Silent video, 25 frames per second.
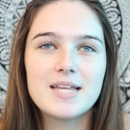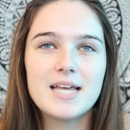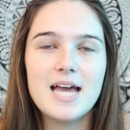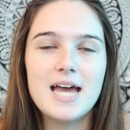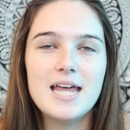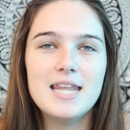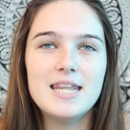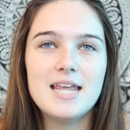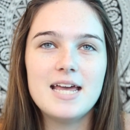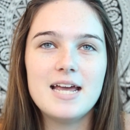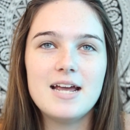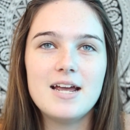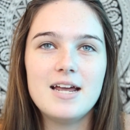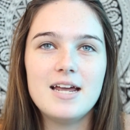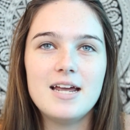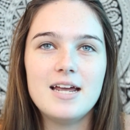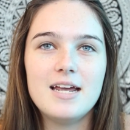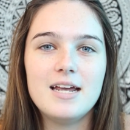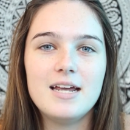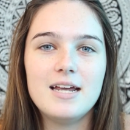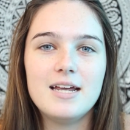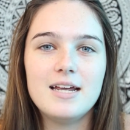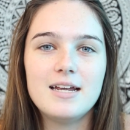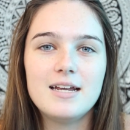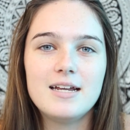And
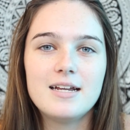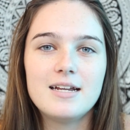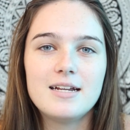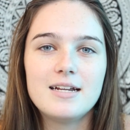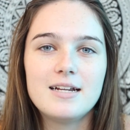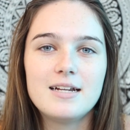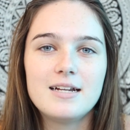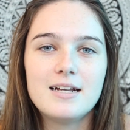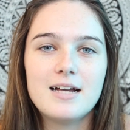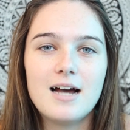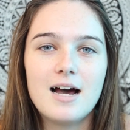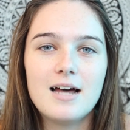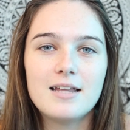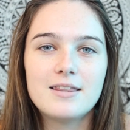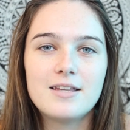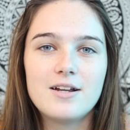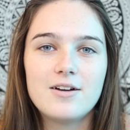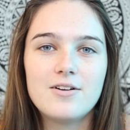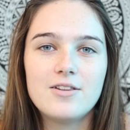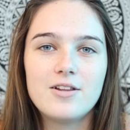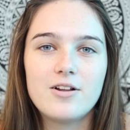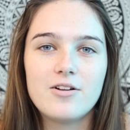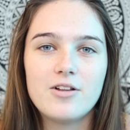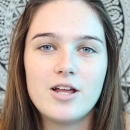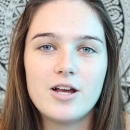they got there
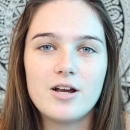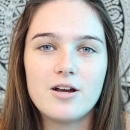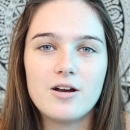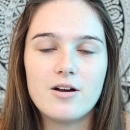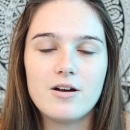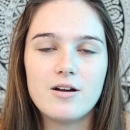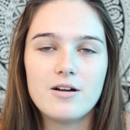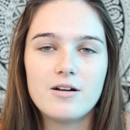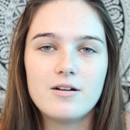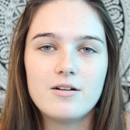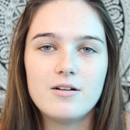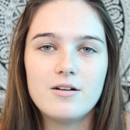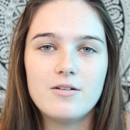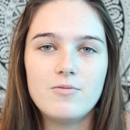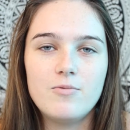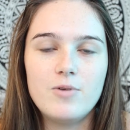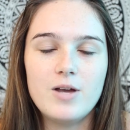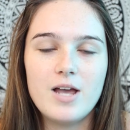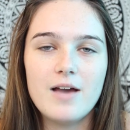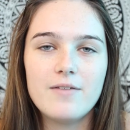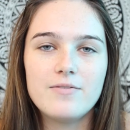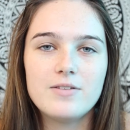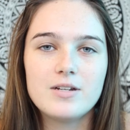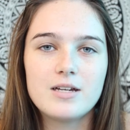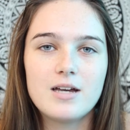and they're like, "We
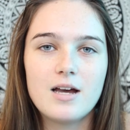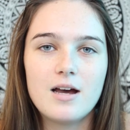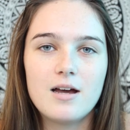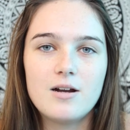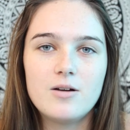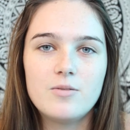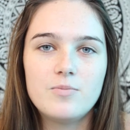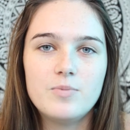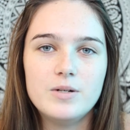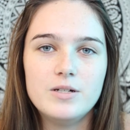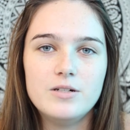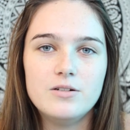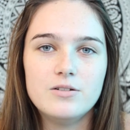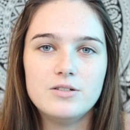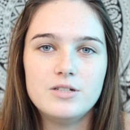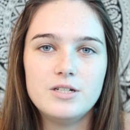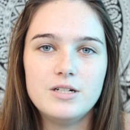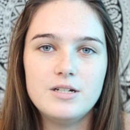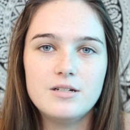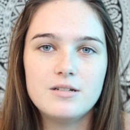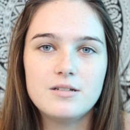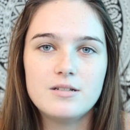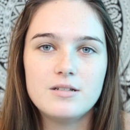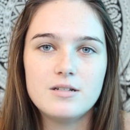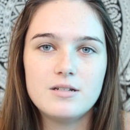have to cut open your
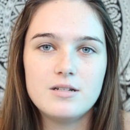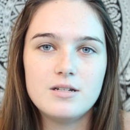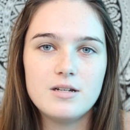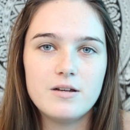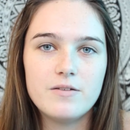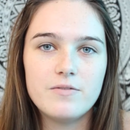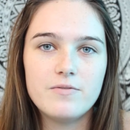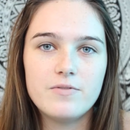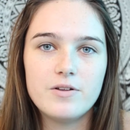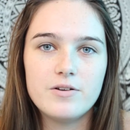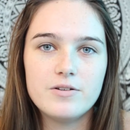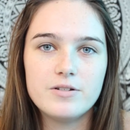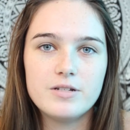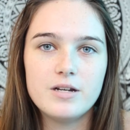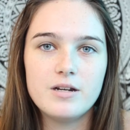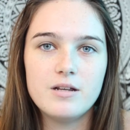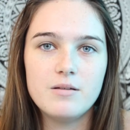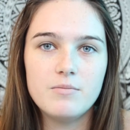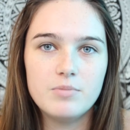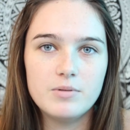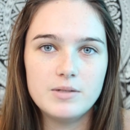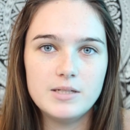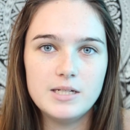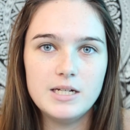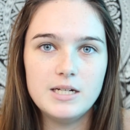jeans to see if there's any
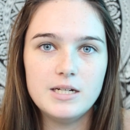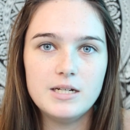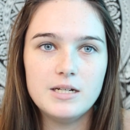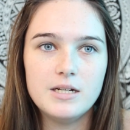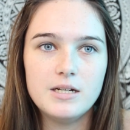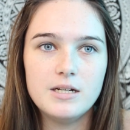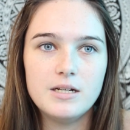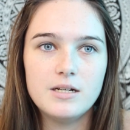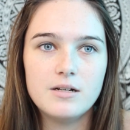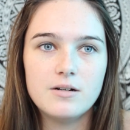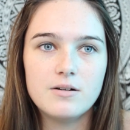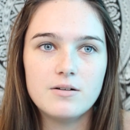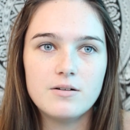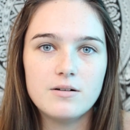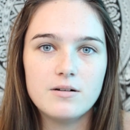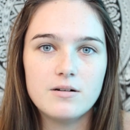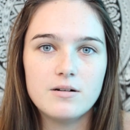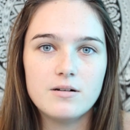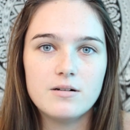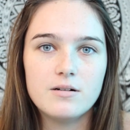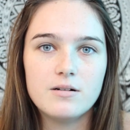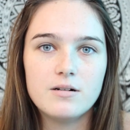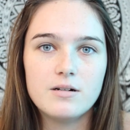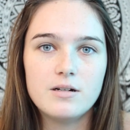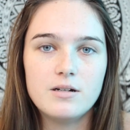bleeding
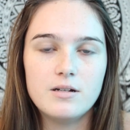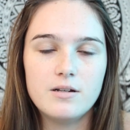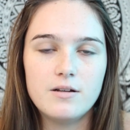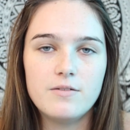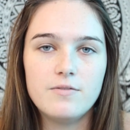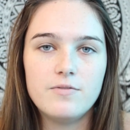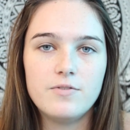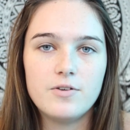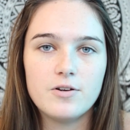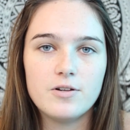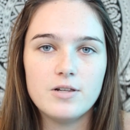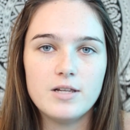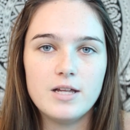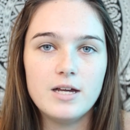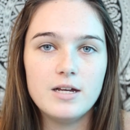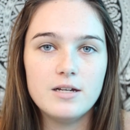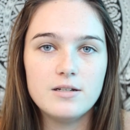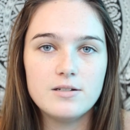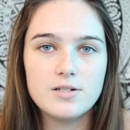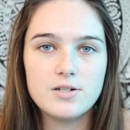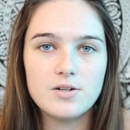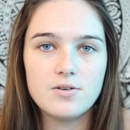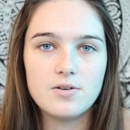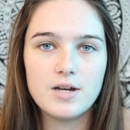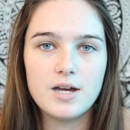or if your
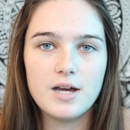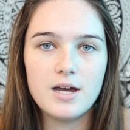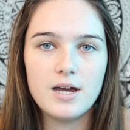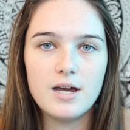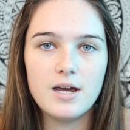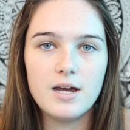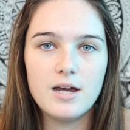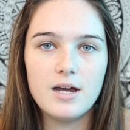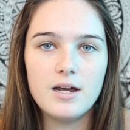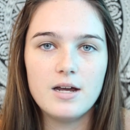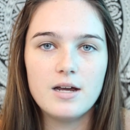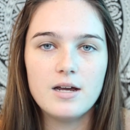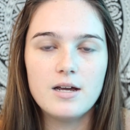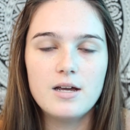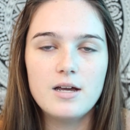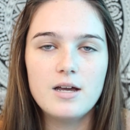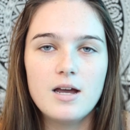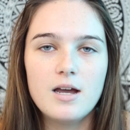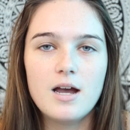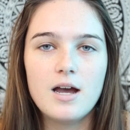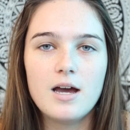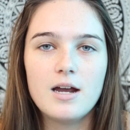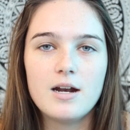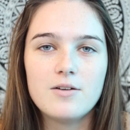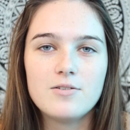leg's okay."
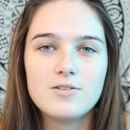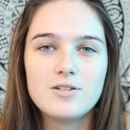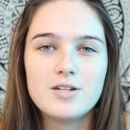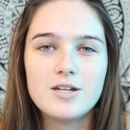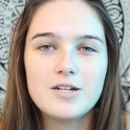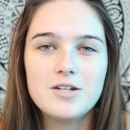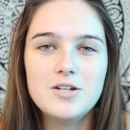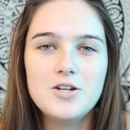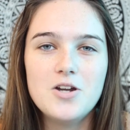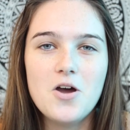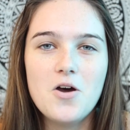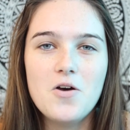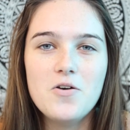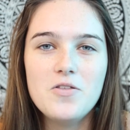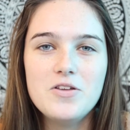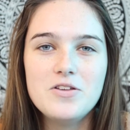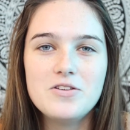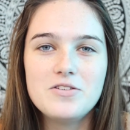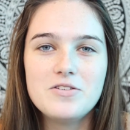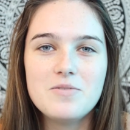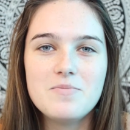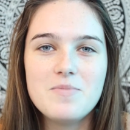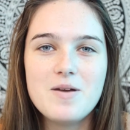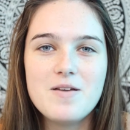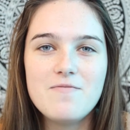And I was like, "No,
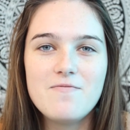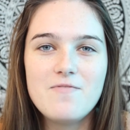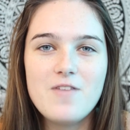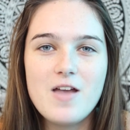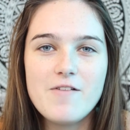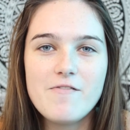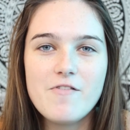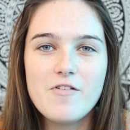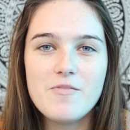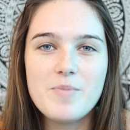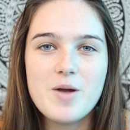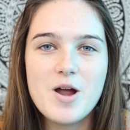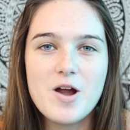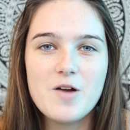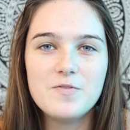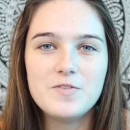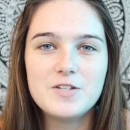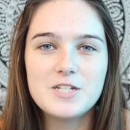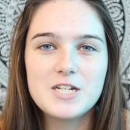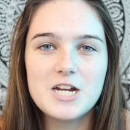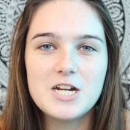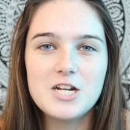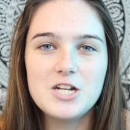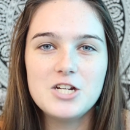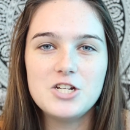these are my favorite pair of
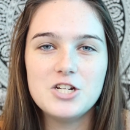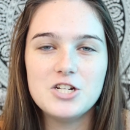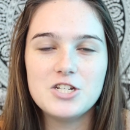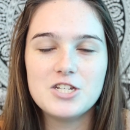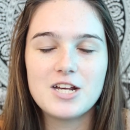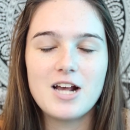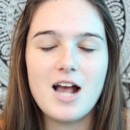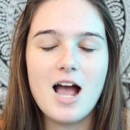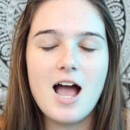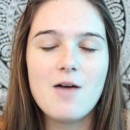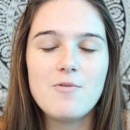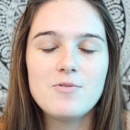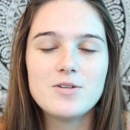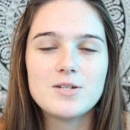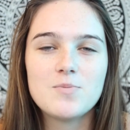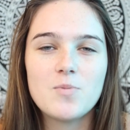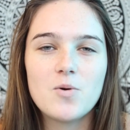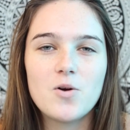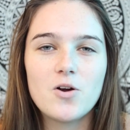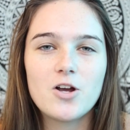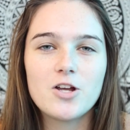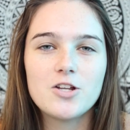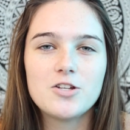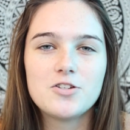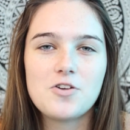skinny jeans." Like, I was
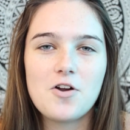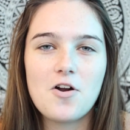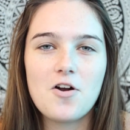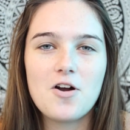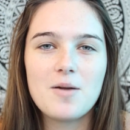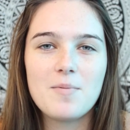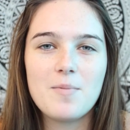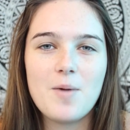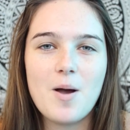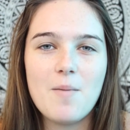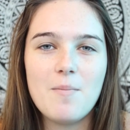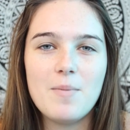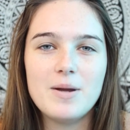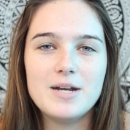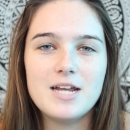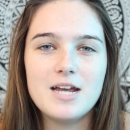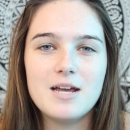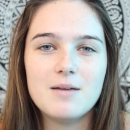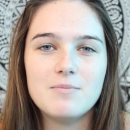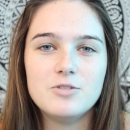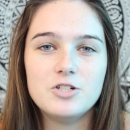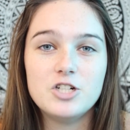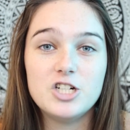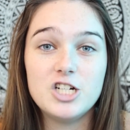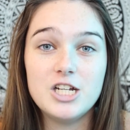more concerned about my
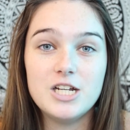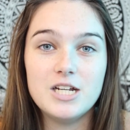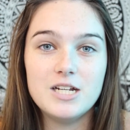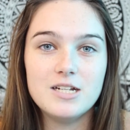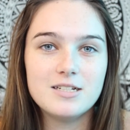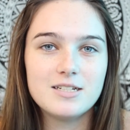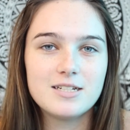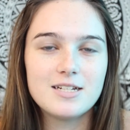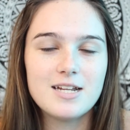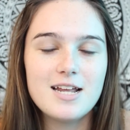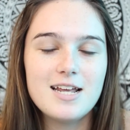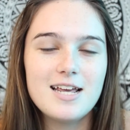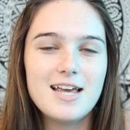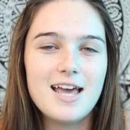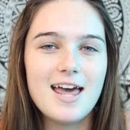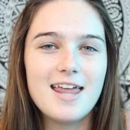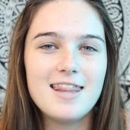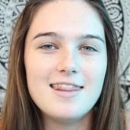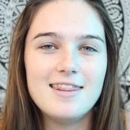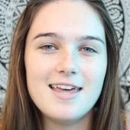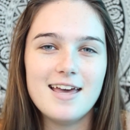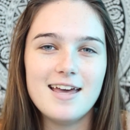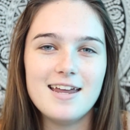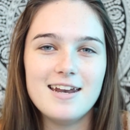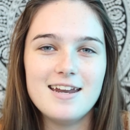damn jeans
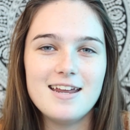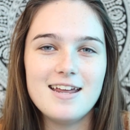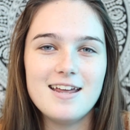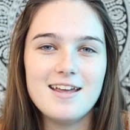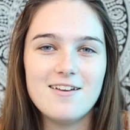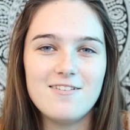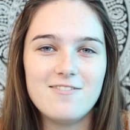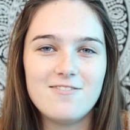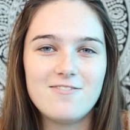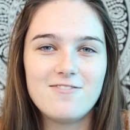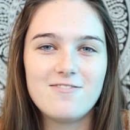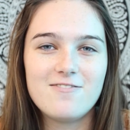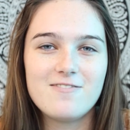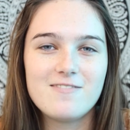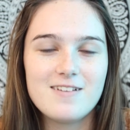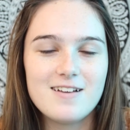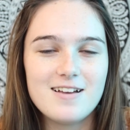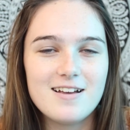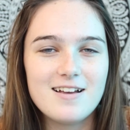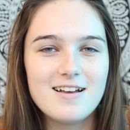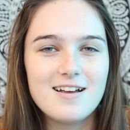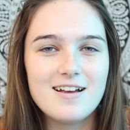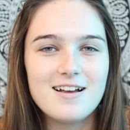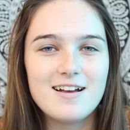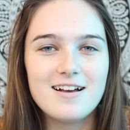than if
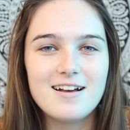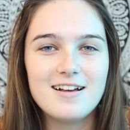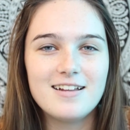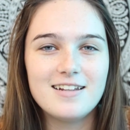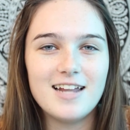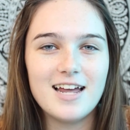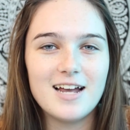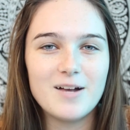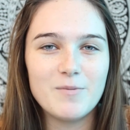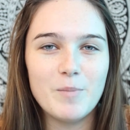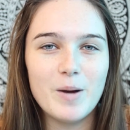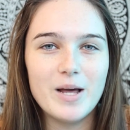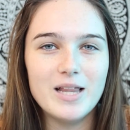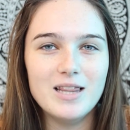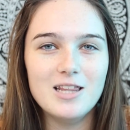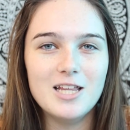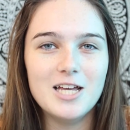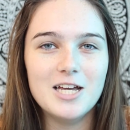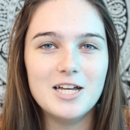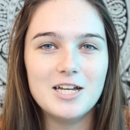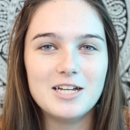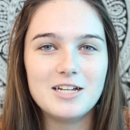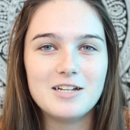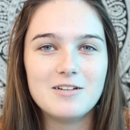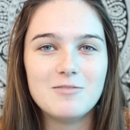like my
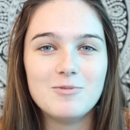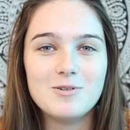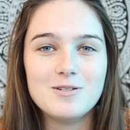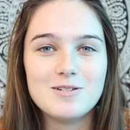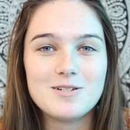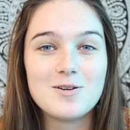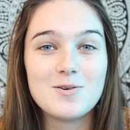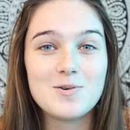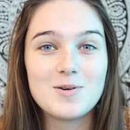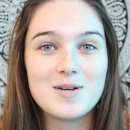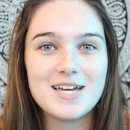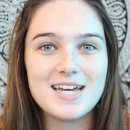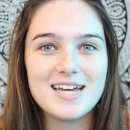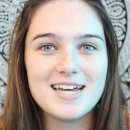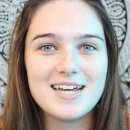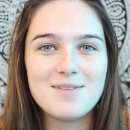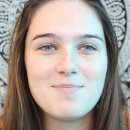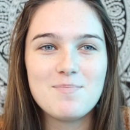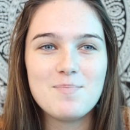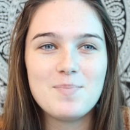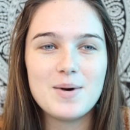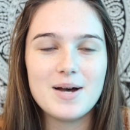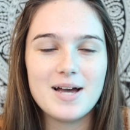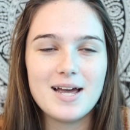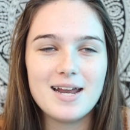leg was okay.
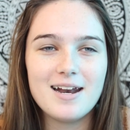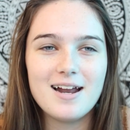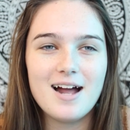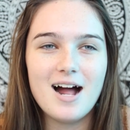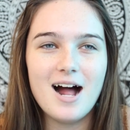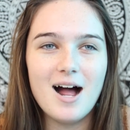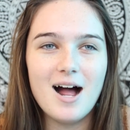But